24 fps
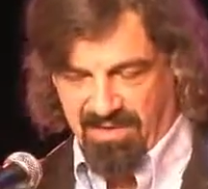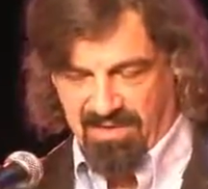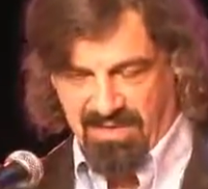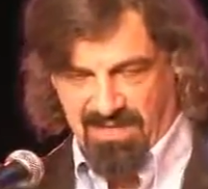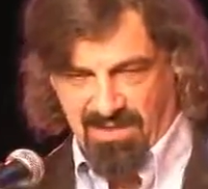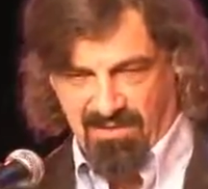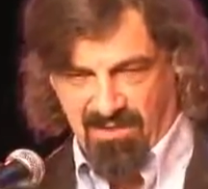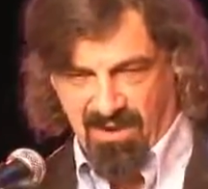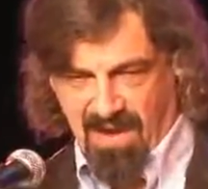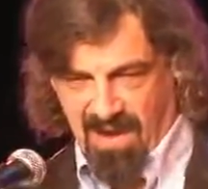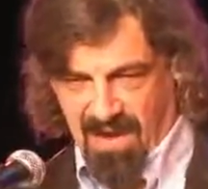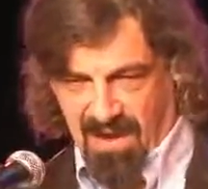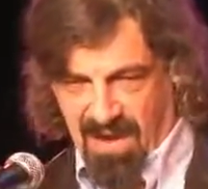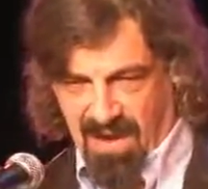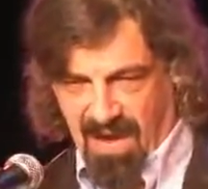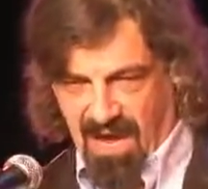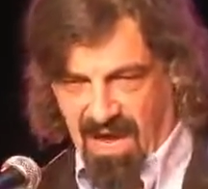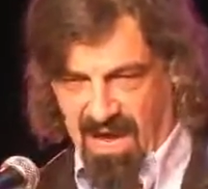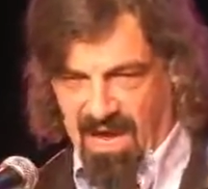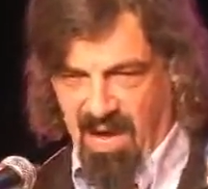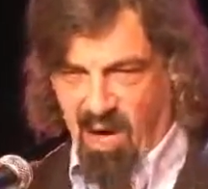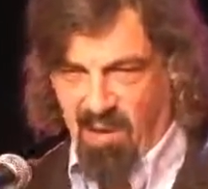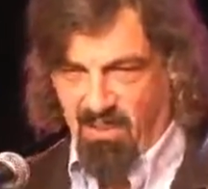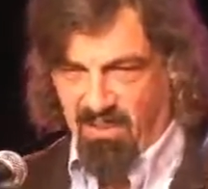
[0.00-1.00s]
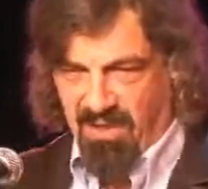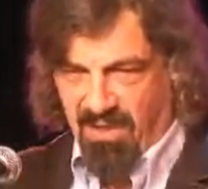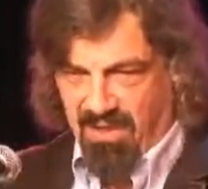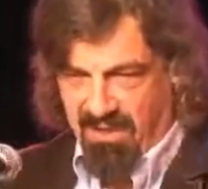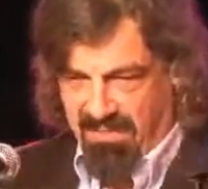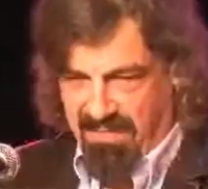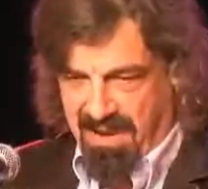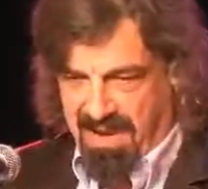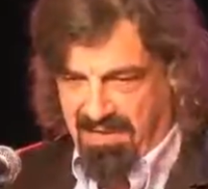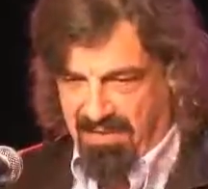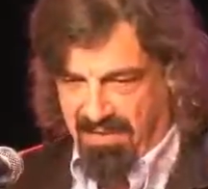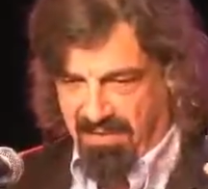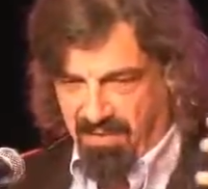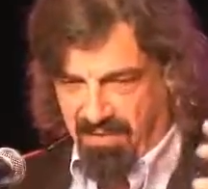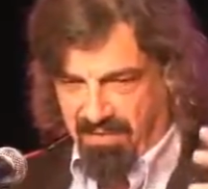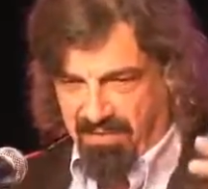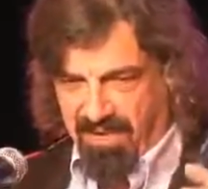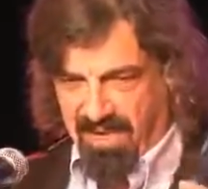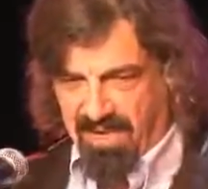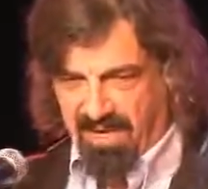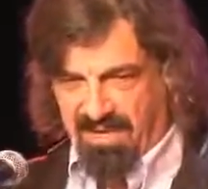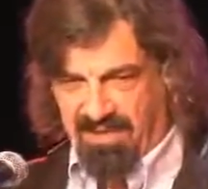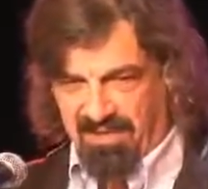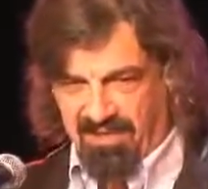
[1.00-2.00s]
So I hope that the magical
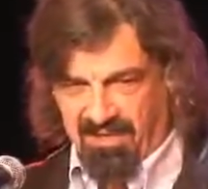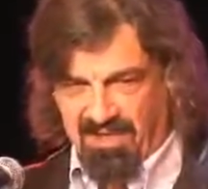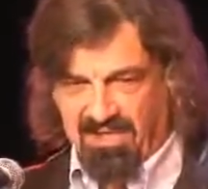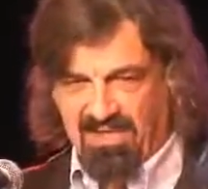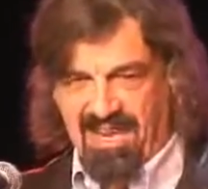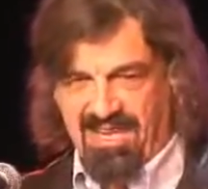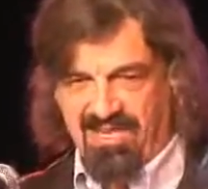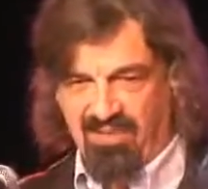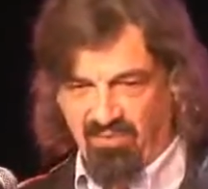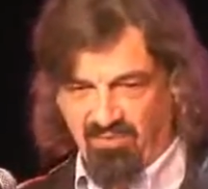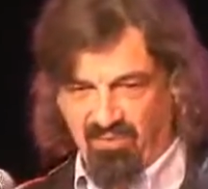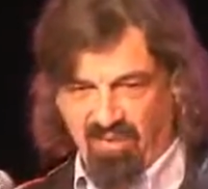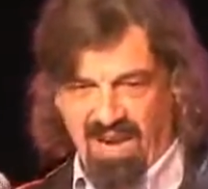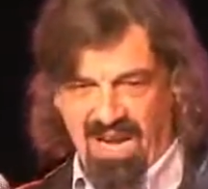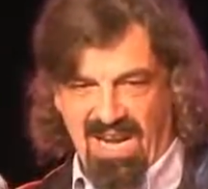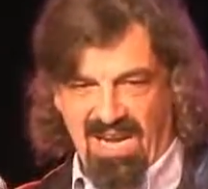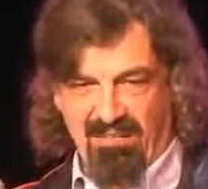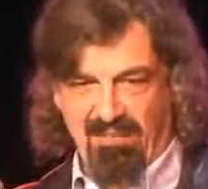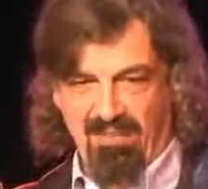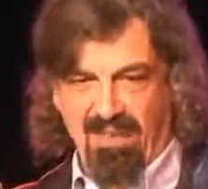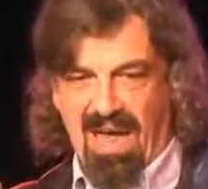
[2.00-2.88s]
thinking just gets reined